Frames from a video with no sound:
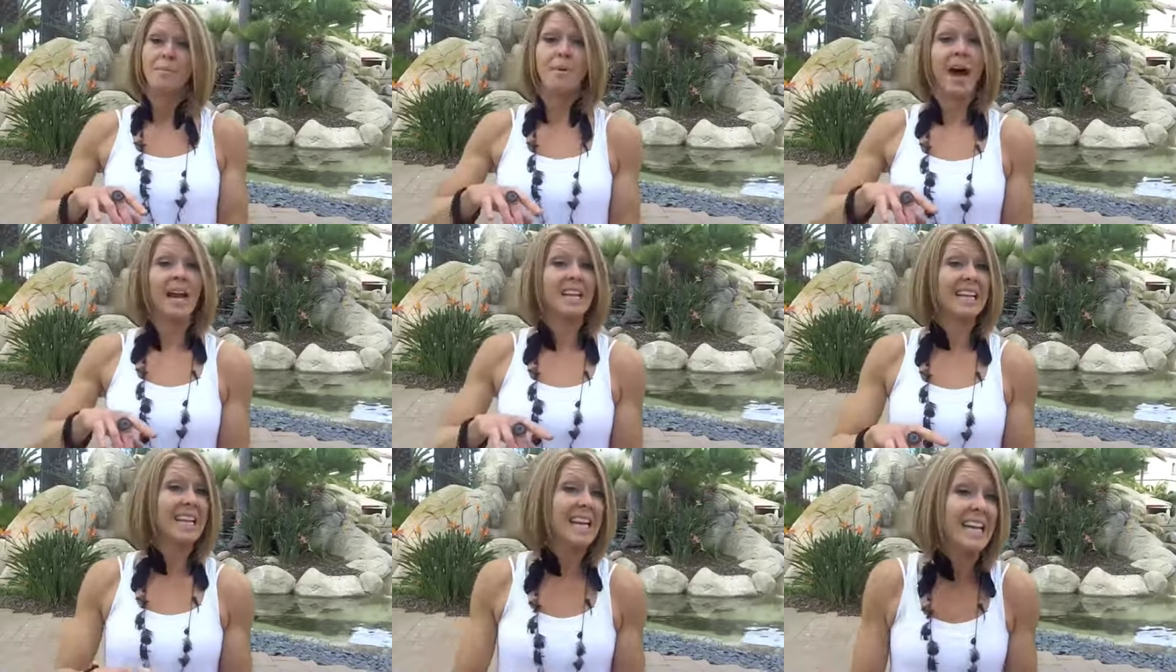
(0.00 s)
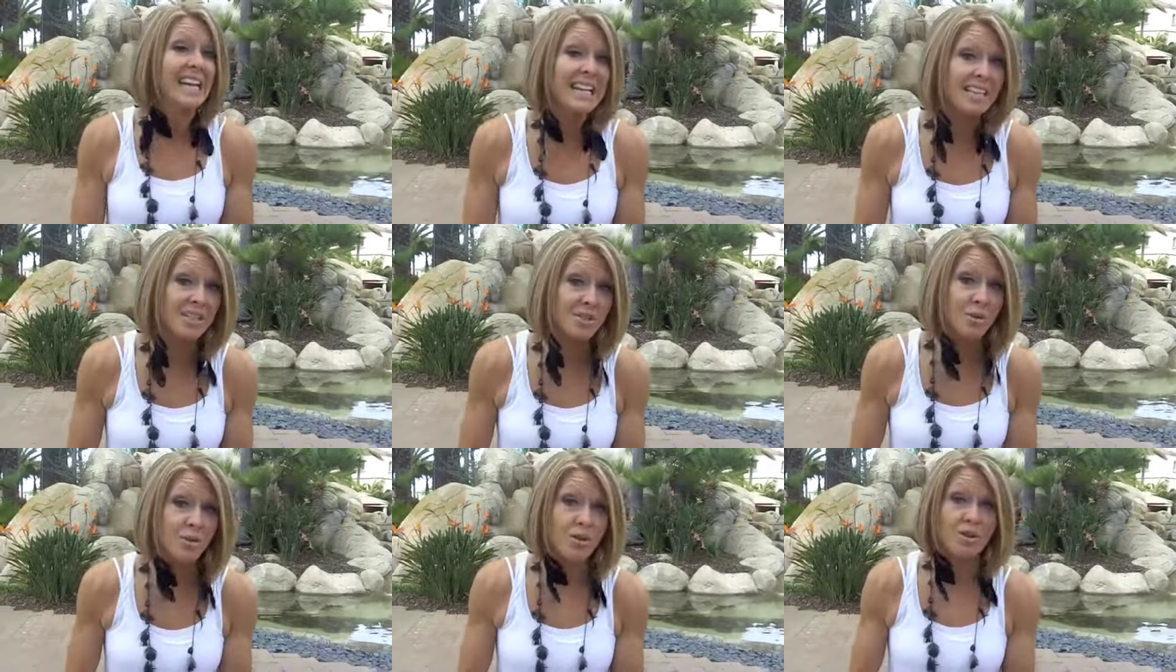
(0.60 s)
battling eating
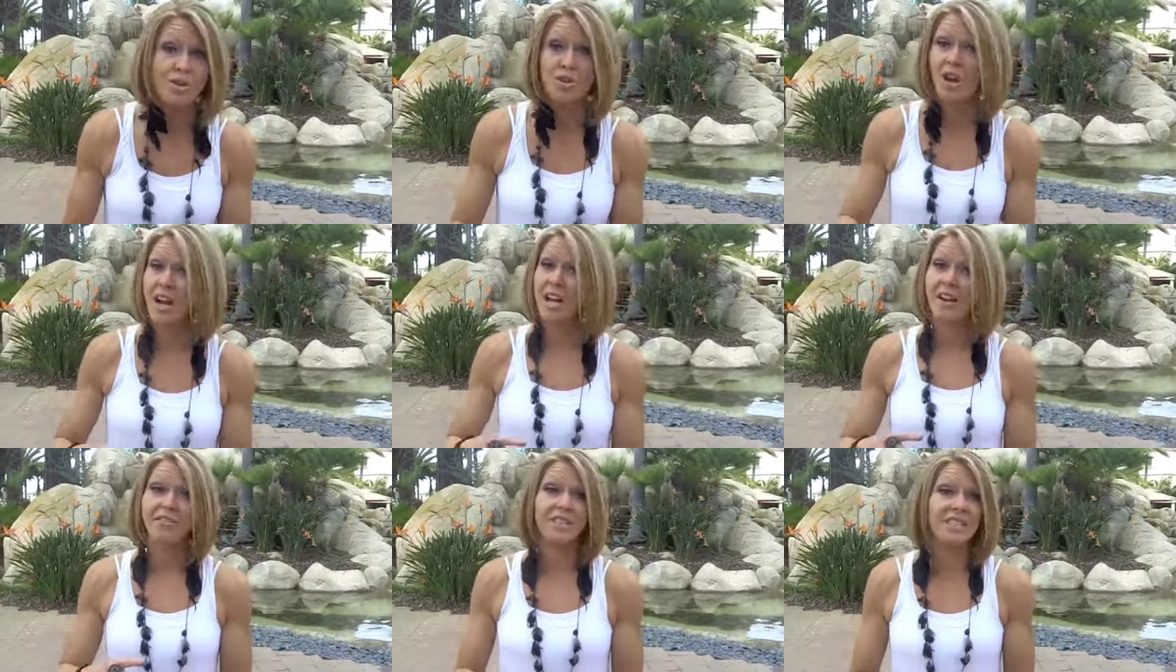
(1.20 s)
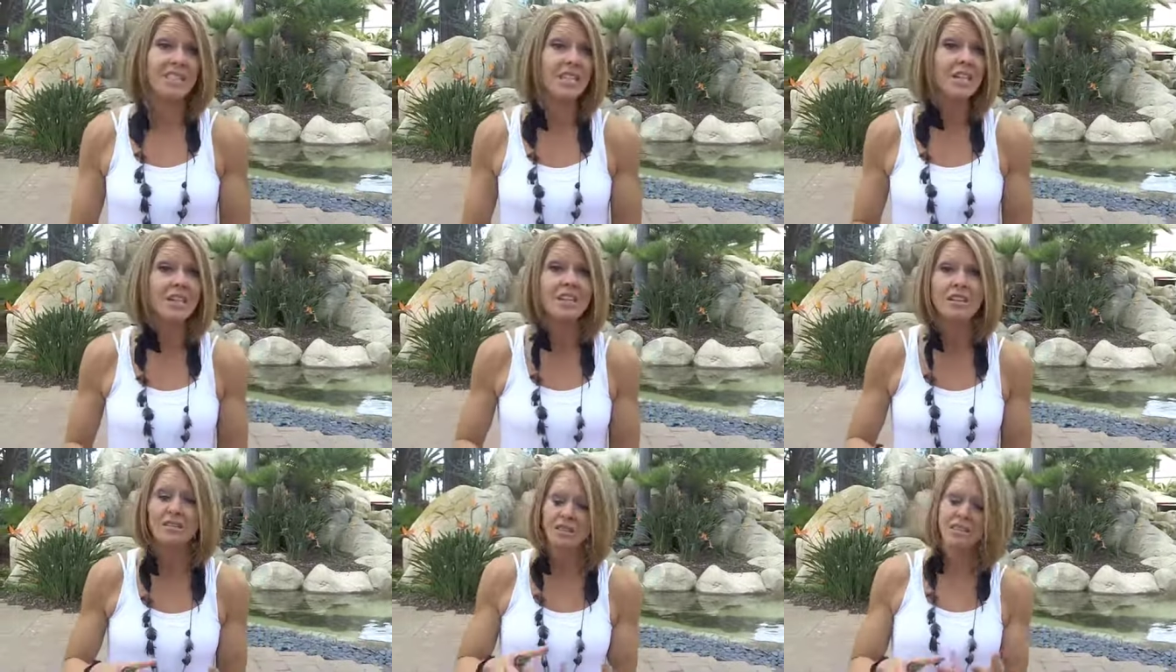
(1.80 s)
disorders, trying every
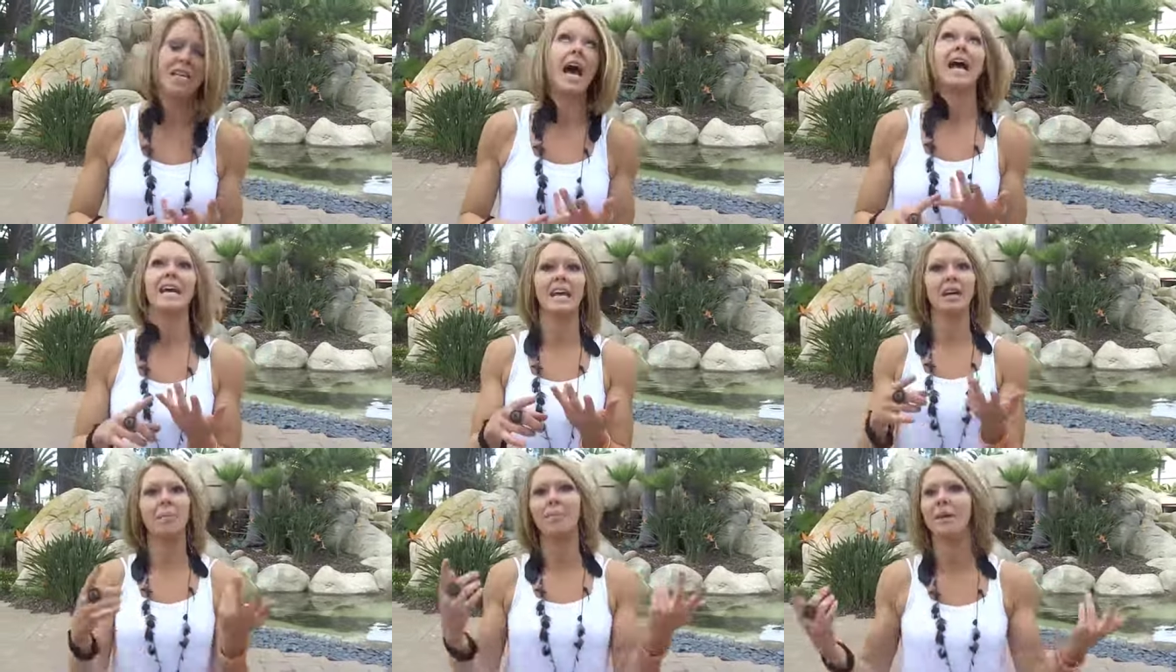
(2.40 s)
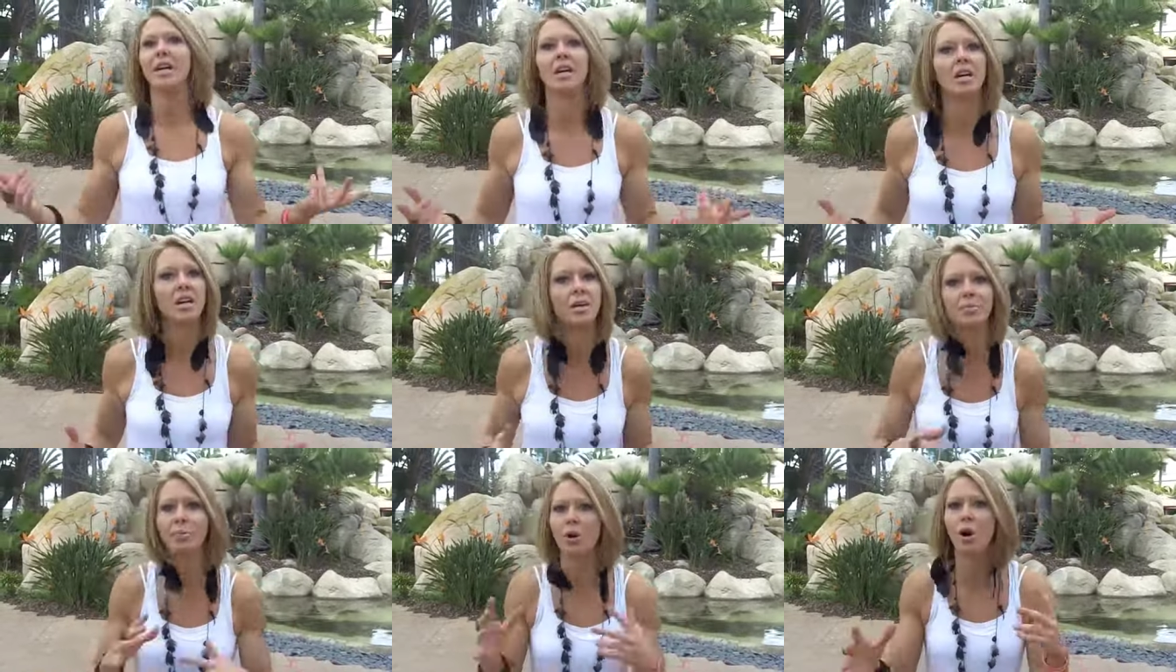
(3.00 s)
deal, diet,
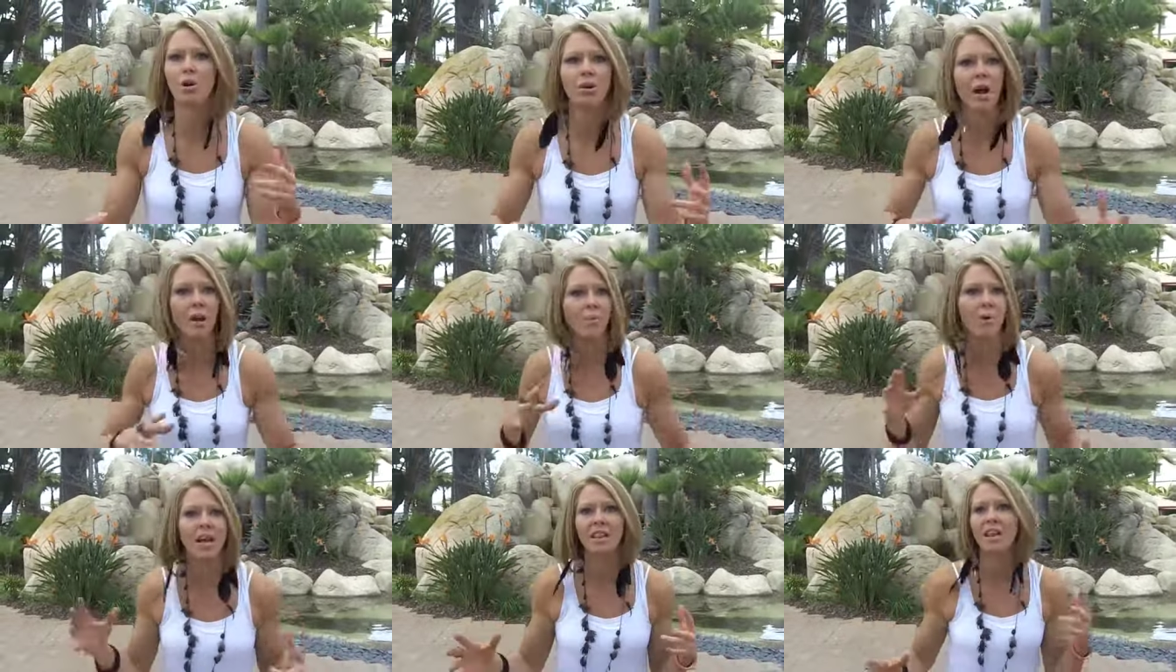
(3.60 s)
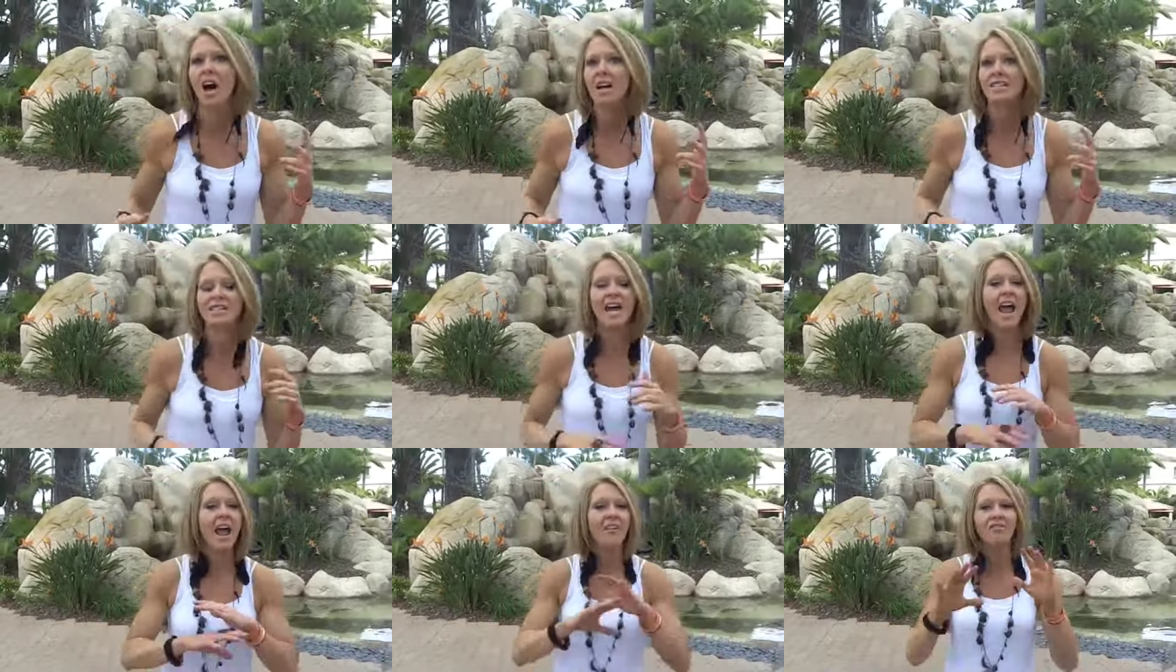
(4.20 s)
pill, program, weight
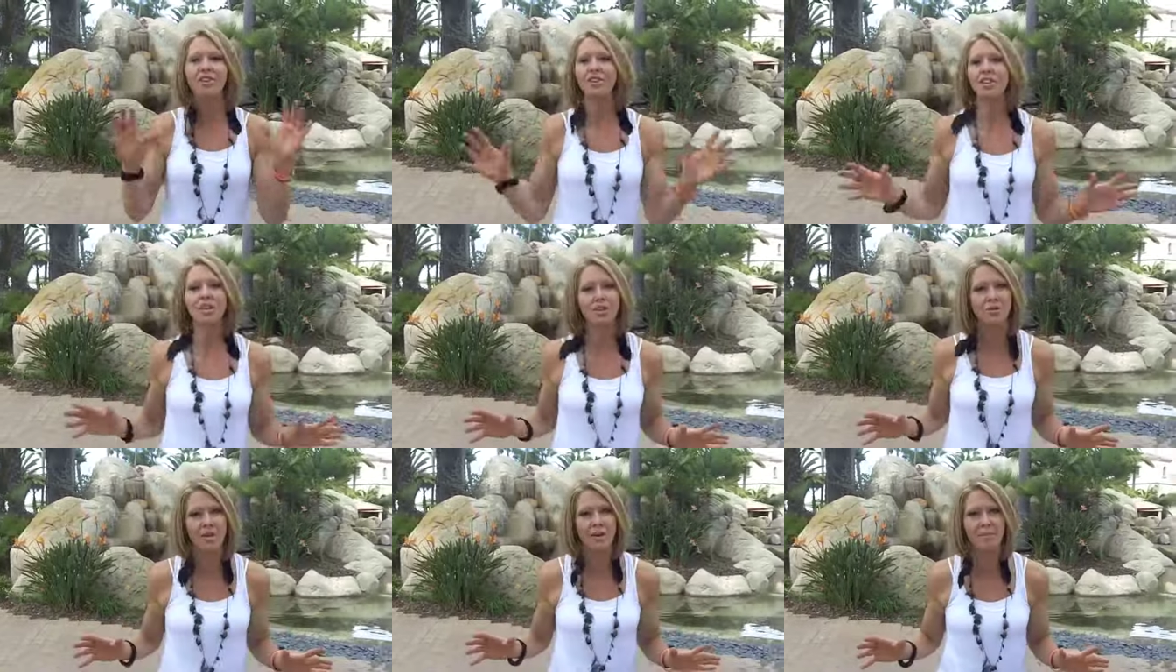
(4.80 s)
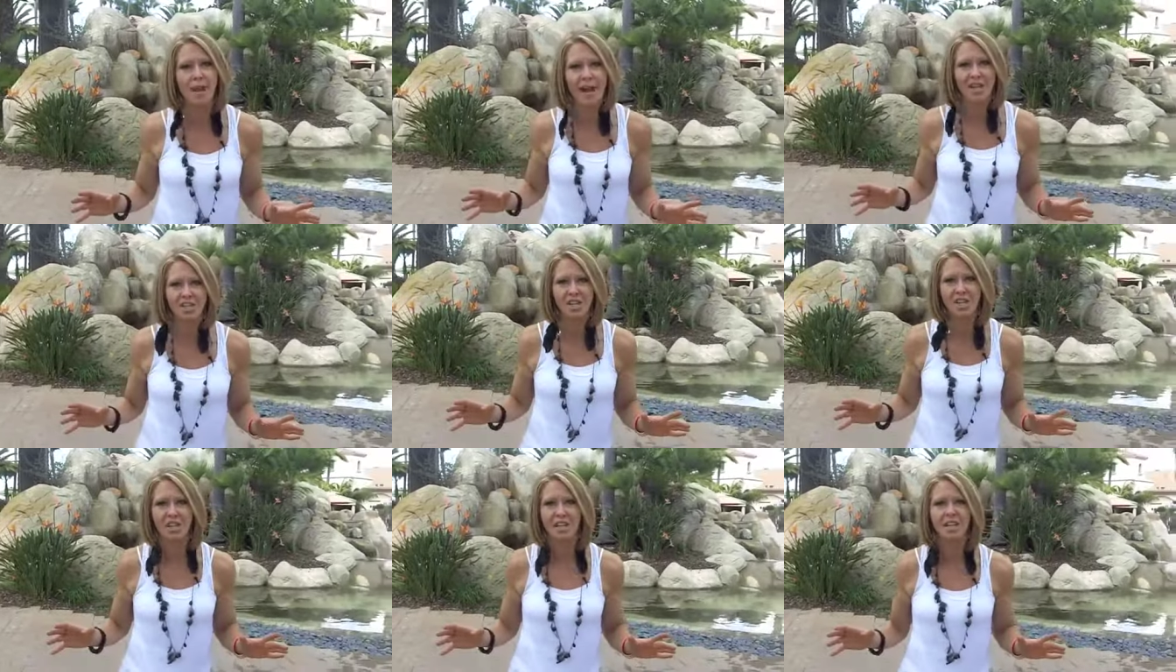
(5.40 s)
loss, everything you can
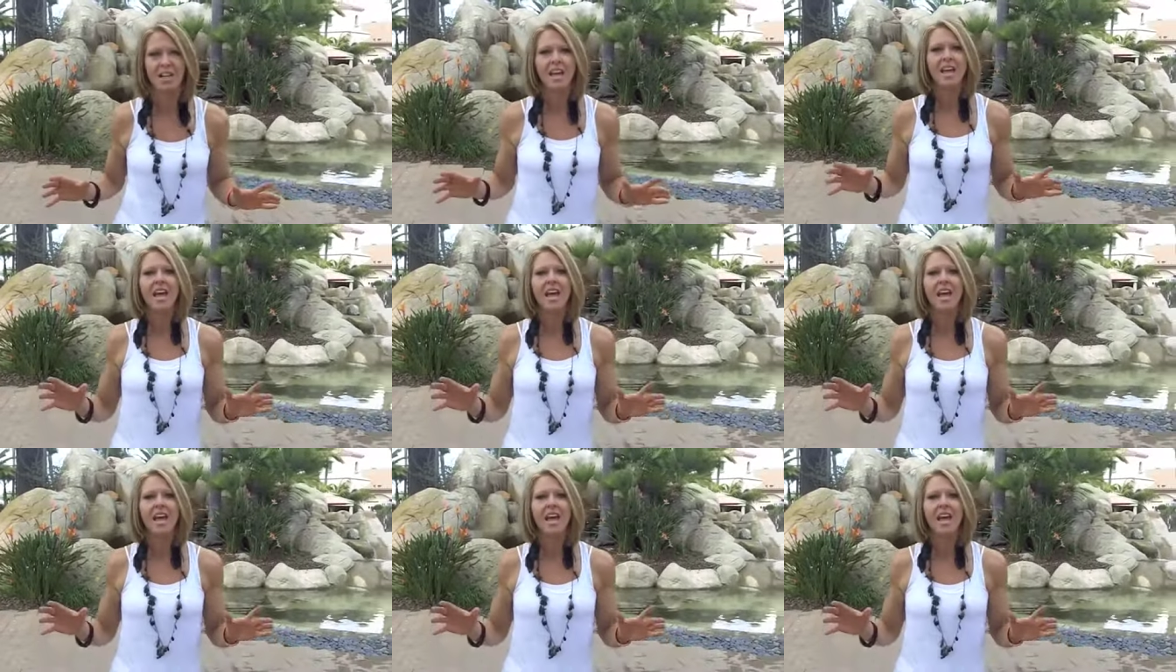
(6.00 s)
imagine,